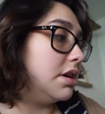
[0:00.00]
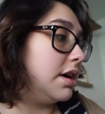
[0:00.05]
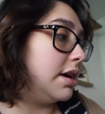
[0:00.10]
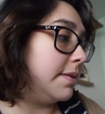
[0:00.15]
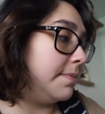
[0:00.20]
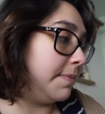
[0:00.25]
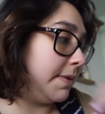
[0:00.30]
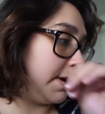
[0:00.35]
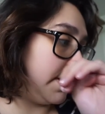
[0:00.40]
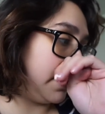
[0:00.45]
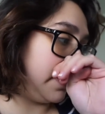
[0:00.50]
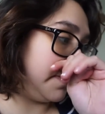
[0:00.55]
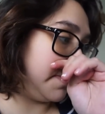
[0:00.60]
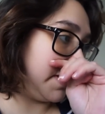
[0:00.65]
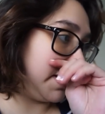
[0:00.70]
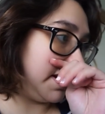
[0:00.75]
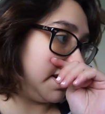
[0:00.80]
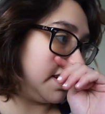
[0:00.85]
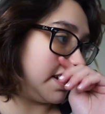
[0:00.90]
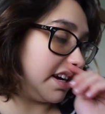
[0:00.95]
I'm very,
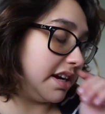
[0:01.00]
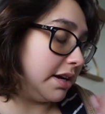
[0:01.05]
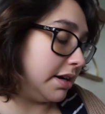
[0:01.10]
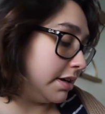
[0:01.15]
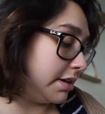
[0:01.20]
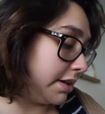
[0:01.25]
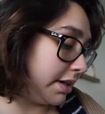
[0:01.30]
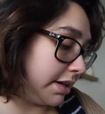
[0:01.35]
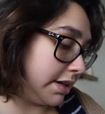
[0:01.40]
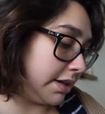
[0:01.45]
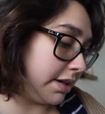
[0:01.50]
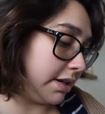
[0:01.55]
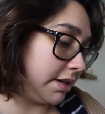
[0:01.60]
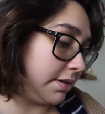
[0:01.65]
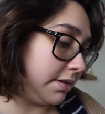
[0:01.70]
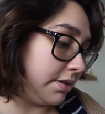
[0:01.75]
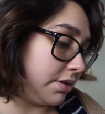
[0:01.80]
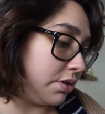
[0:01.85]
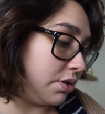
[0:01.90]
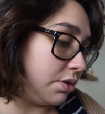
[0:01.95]
very tired, and
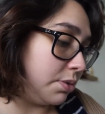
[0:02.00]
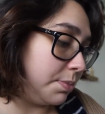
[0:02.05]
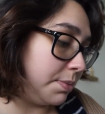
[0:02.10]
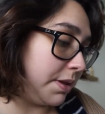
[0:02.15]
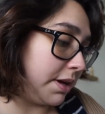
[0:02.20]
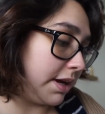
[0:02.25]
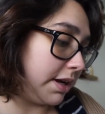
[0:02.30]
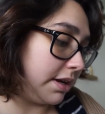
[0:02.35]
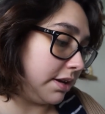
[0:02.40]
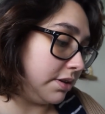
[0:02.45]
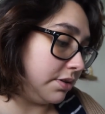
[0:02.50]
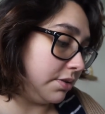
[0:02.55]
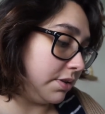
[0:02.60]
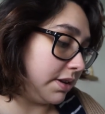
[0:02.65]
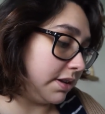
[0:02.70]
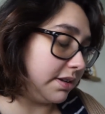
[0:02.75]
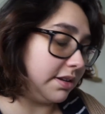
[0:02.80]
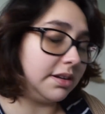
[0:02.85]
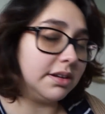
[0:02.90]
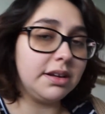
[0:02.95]
I hope that I could do
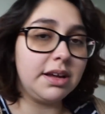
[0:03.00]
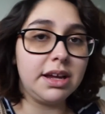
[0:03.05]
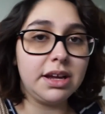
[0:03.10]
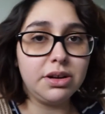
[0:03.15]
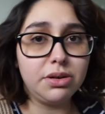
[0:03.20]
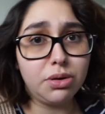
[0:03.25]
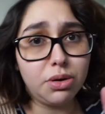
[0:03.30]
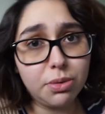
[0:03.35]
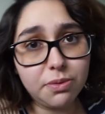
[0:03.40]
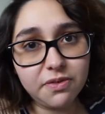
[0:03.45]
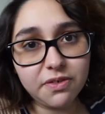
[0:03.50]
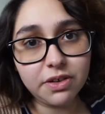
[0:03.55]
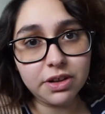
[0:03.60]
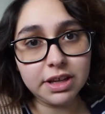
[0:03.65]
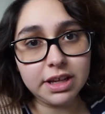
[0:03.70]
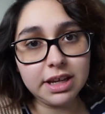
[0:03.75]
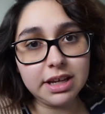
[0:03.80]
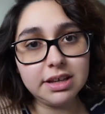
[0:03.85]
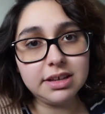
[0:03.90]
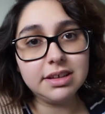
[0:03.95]
this, and I could
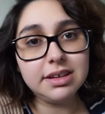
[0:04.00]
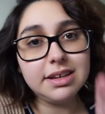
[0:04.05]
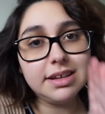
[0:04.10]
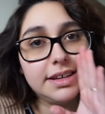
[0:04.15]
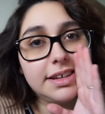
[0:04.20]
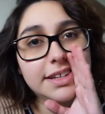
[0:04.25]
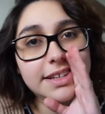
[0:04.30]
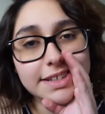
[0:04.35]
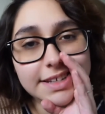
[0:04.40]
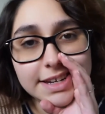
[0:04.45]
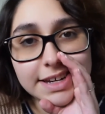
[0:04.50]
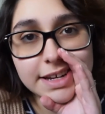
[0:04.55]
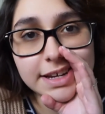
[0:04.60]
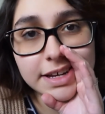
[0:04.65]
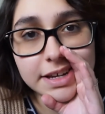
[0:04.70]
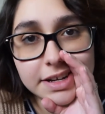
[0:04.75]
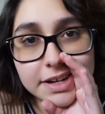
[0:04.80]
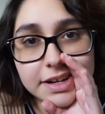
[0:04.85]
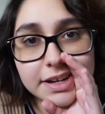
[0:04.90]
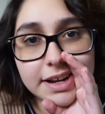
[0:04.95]
hopefully
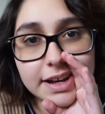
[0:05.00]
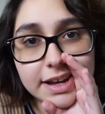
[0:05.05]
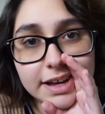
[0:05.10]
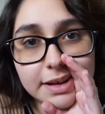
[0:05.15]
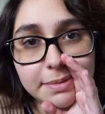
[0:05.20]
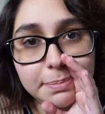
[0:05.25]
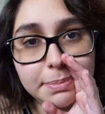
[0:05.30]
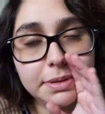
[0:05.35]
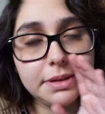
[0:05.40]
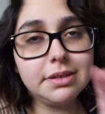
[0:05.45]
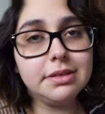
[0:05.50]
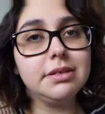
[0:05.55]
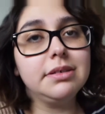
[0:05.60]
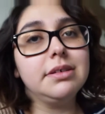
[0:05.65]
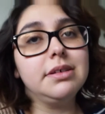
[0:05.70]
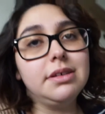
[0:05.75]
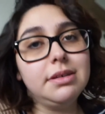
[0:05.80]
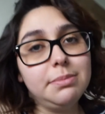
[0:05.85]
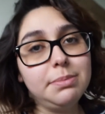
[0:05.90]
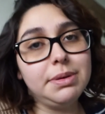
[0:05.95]
sneak in a nap,
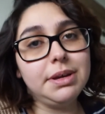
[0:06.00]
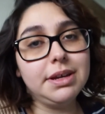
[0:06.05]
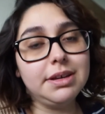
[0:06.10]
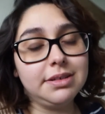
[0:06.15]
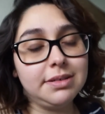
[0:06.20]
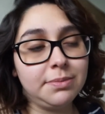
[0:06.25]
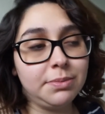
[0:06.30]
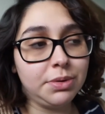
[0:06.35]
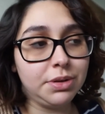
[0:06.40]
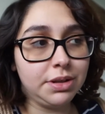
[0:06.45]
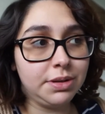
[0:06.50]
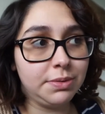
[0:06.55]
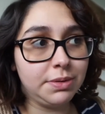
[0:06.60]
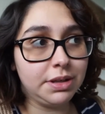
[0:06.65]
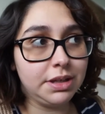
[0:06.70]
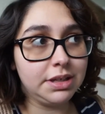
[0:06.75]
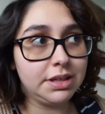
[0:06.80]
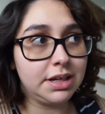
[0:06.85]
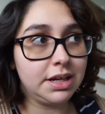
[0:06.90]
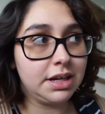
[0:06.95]
because I'm really,
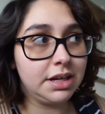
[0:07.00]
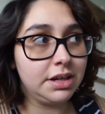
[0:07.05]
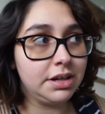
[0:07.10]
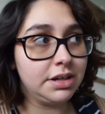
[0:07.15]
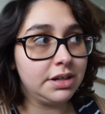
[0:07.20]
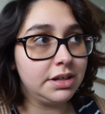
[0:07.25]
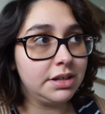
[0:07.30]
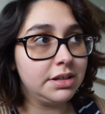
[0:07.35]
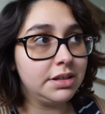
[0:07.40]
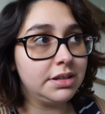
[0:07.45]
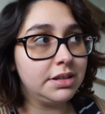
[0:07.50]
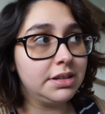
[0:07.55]
really tired.